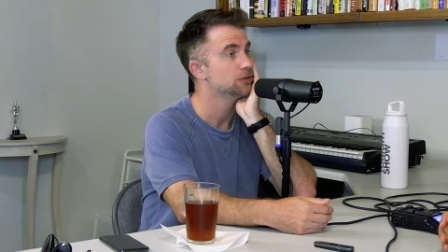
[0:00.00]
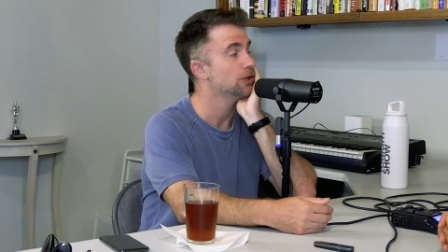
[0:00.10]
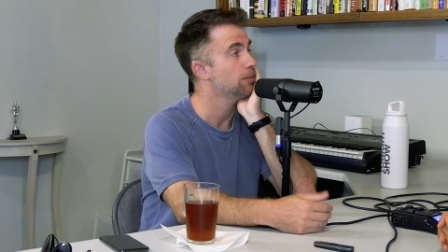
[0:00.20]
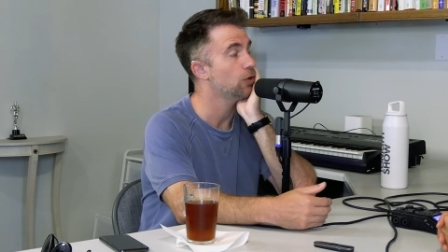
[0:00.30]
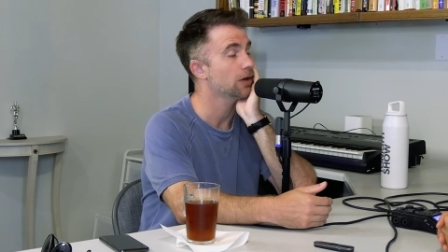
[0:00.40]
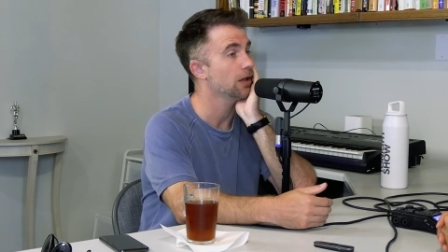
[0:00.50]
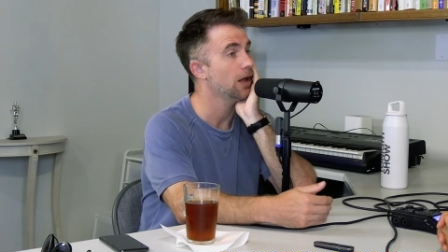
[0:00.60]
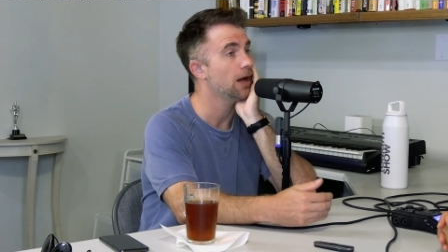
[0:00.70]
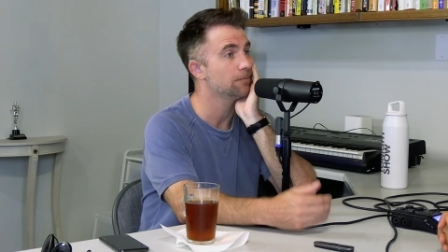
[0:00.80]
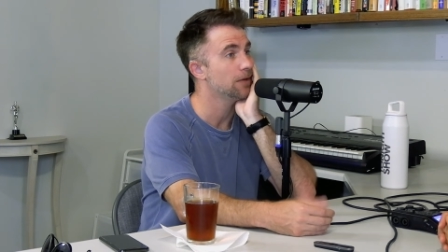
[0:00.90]
So I poured a
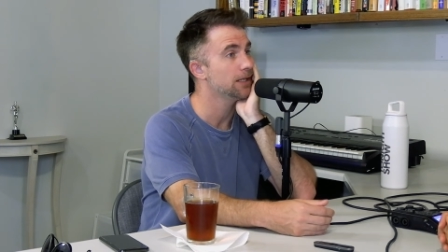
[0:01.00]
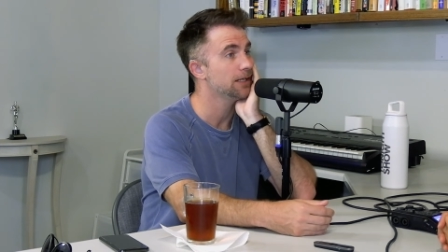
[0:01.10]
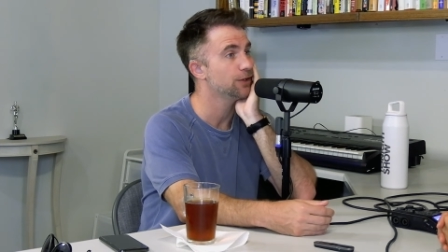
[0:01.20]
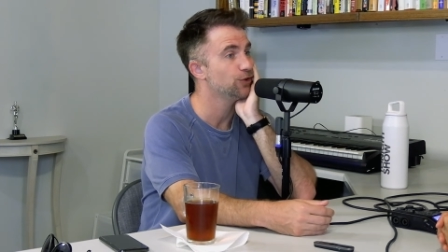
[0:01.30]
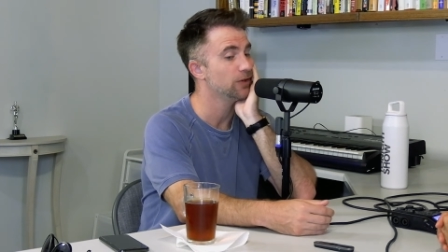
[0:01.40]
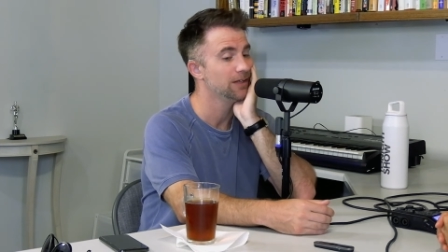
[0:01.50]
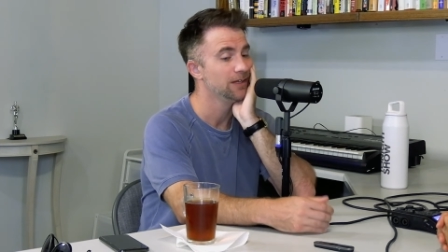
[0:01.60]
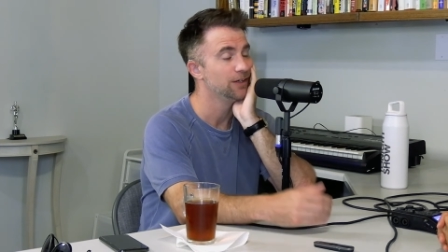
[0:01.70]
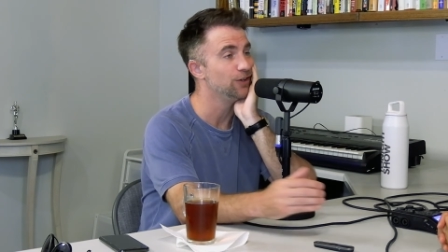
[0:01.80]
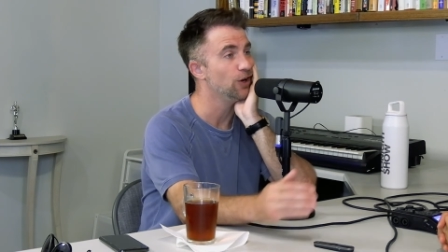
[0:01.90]
lot of money into it,
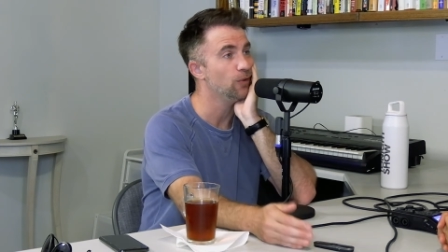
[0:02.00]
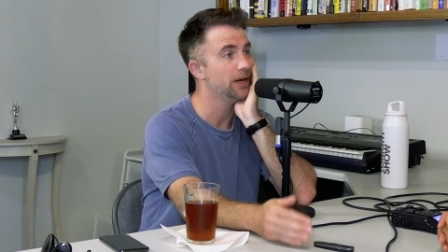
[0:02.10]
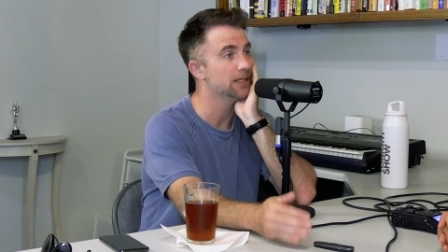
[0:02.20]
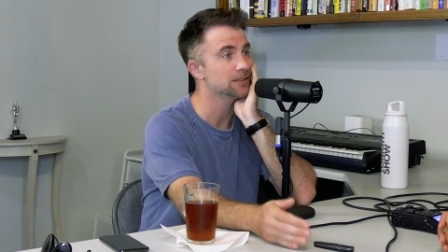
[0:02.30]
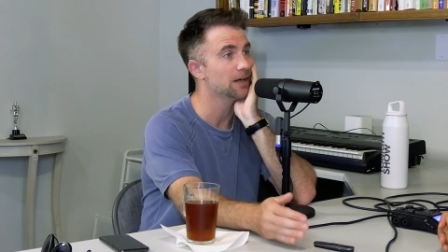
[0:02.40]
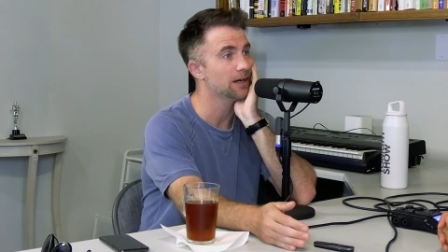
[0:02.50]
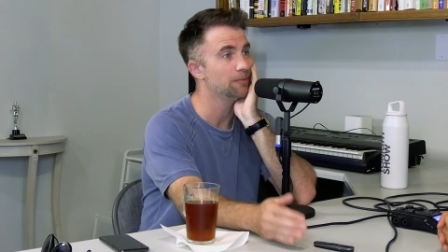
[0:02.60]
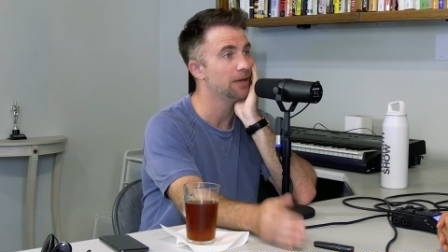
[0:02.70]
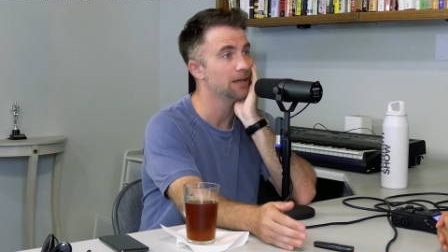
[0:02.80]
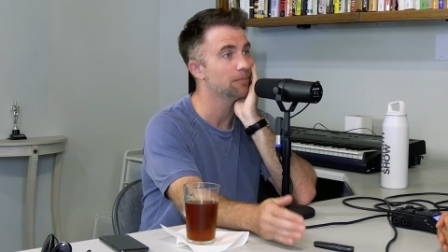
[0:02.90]
knowing it's not going to
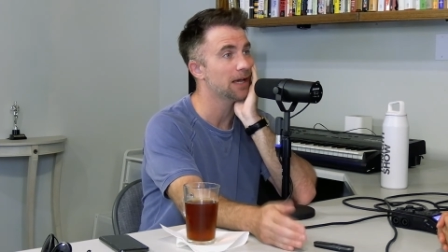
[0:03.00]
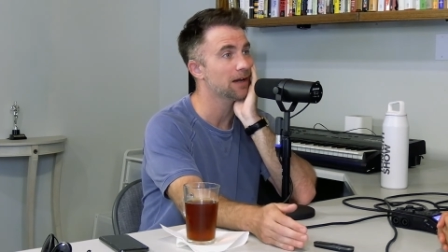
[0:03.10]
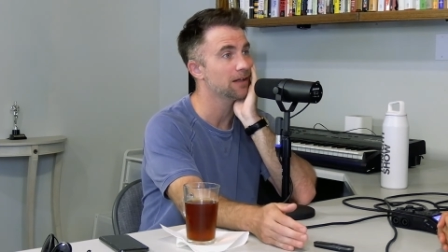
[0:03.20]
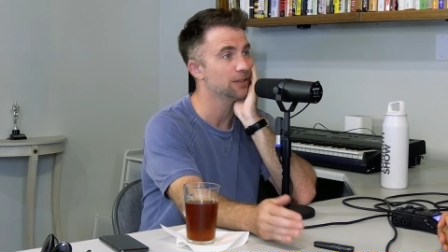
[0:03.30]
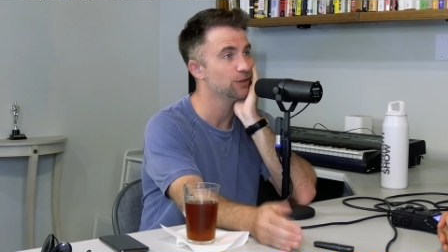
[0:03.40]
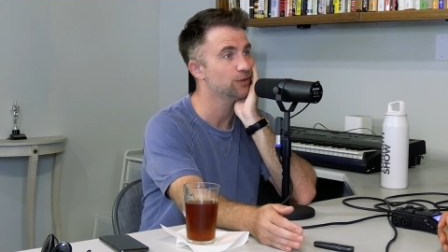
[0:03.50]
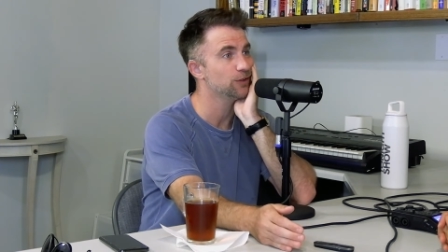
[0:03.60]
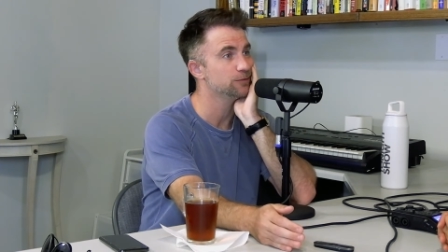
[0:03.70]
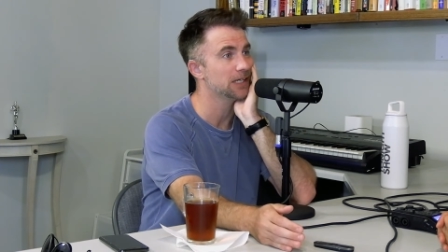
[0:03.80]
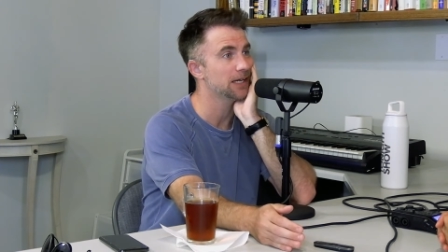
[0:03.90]
make it back on the
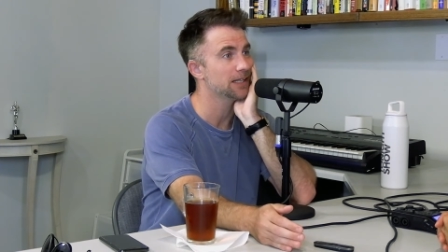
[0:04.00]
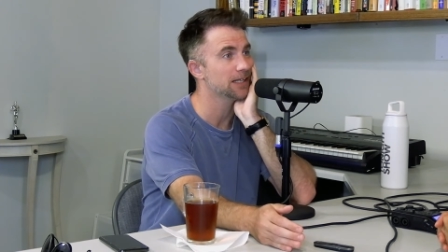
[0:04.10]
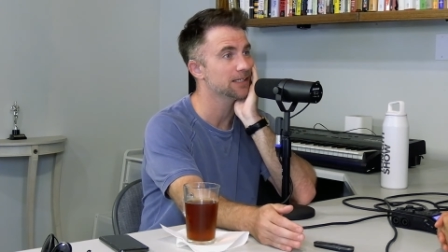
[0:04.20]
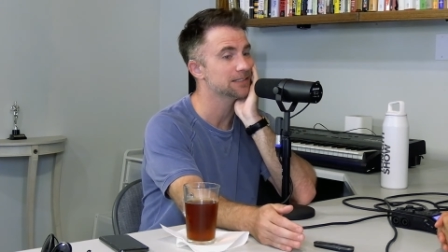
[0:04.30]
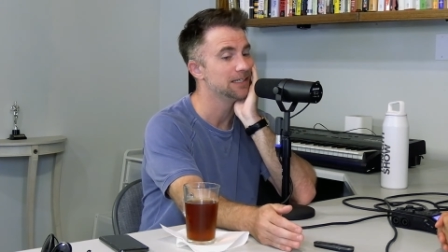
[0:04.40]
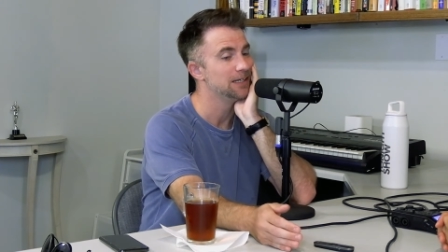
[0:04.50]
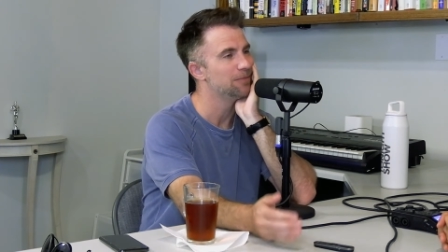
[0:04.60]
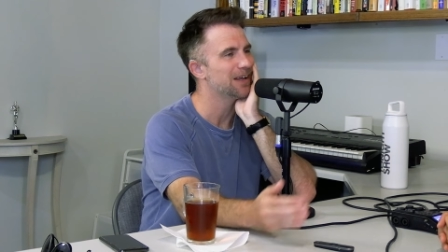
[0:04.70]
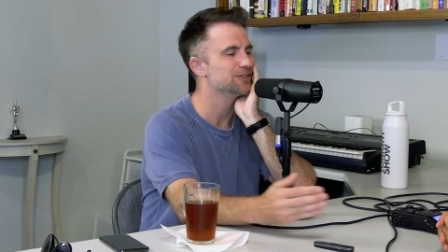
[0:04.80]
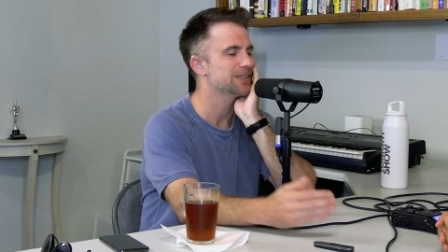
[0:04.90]
YouTube side of things.
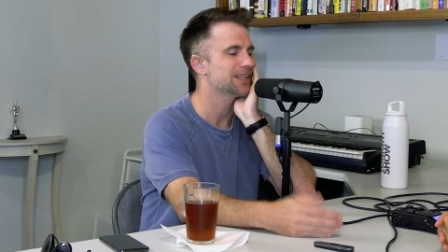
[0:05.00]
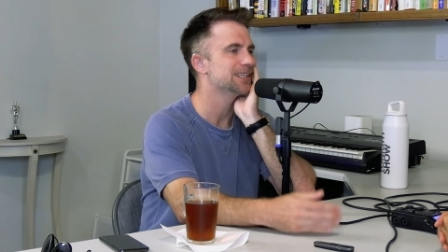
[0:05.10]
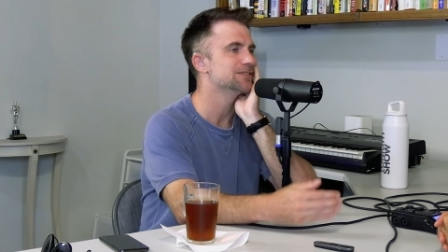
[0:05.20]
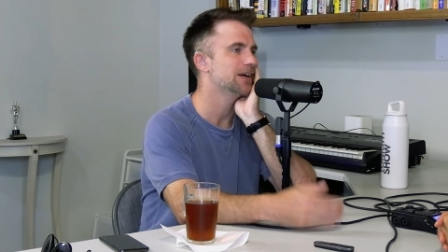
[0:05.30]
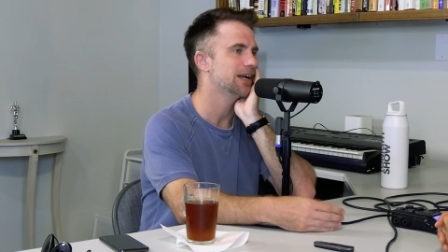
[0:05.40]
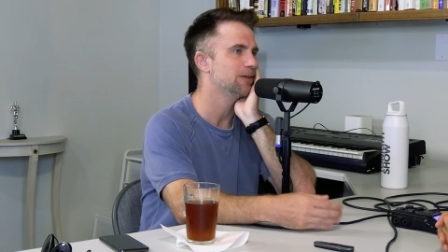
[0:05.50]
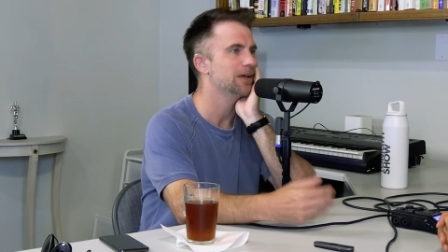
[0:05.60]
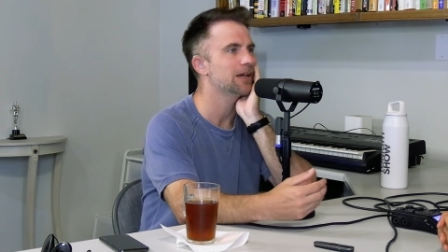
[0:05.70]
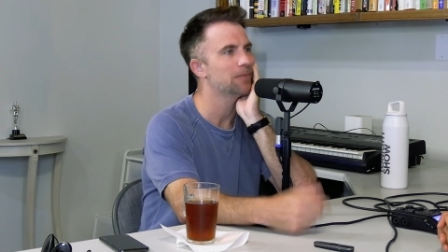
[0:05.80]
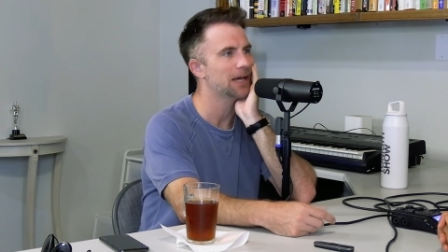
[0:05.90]
Yeah. But I was like, that's fine. I'll
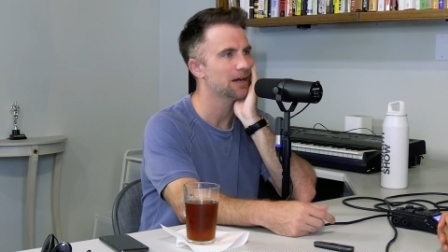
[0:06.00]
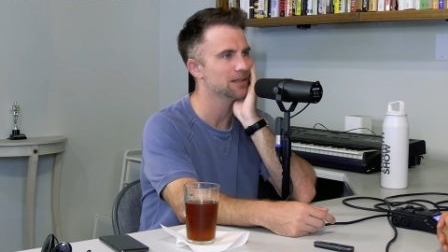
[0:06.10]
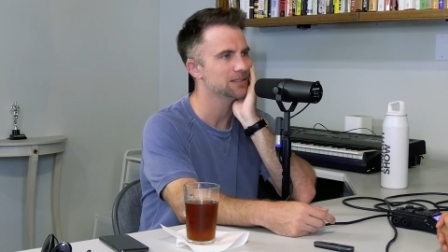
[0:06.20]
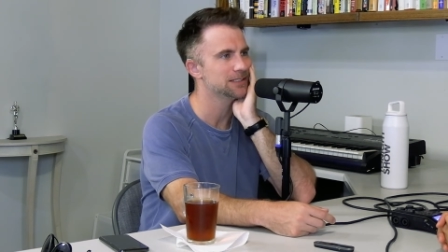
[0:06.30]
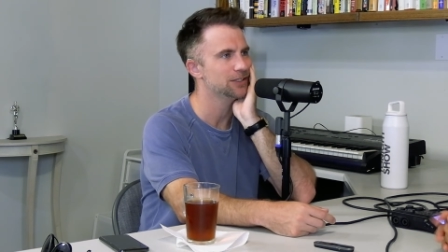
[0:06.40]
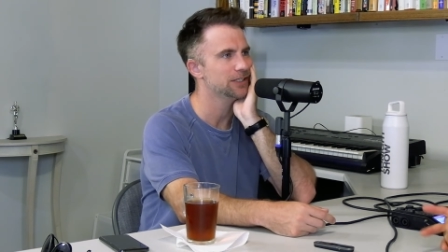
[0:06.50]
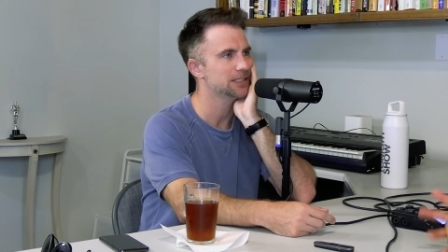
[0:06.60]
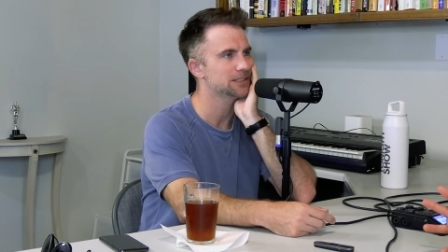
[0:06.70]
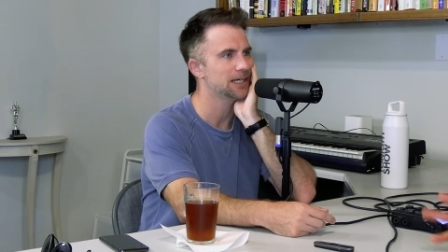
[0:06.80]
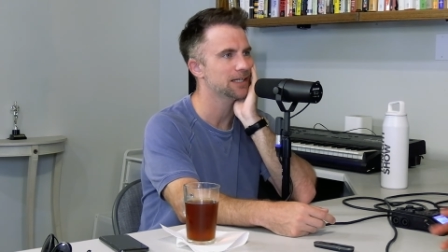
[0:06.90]
make it back on the
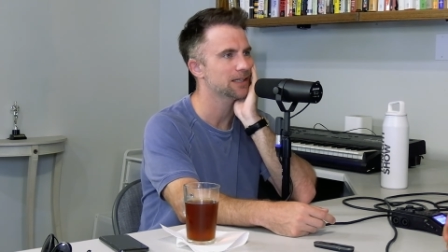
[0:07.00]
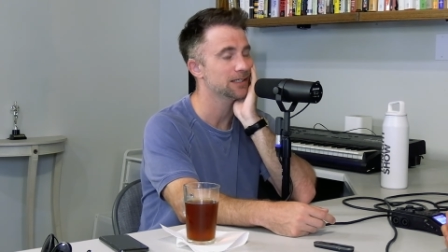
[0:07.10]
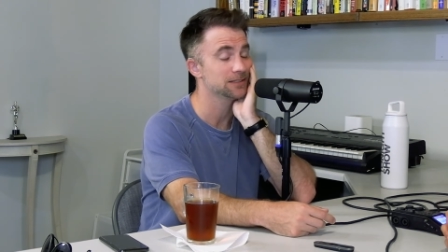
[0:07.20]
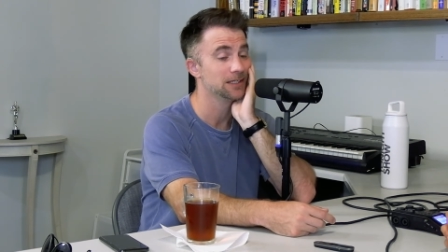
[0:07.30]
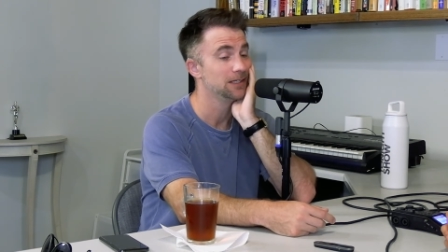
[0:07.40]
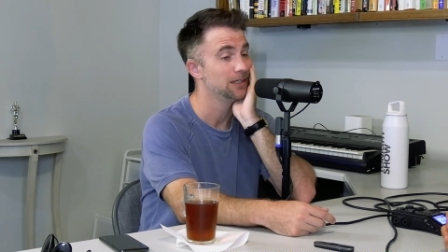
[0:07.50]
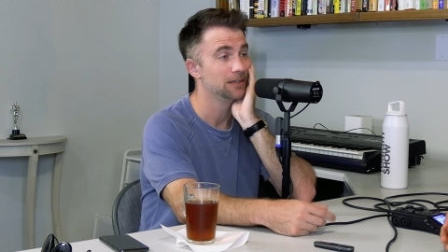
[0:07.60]
Sirius side of things. Yeah.